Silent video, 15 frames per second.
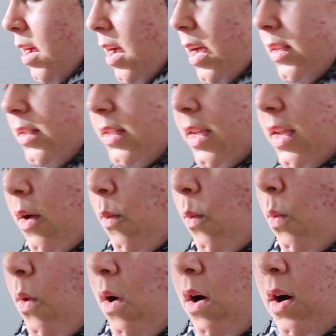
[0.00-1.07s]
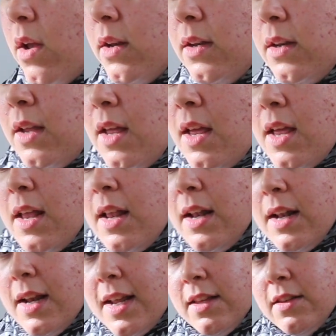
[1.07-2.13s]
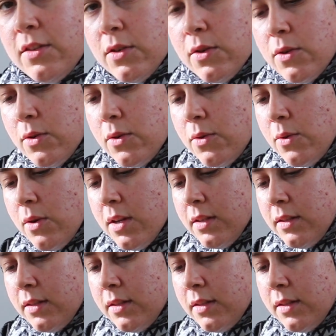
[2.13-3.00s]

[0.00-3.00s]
That's it. One little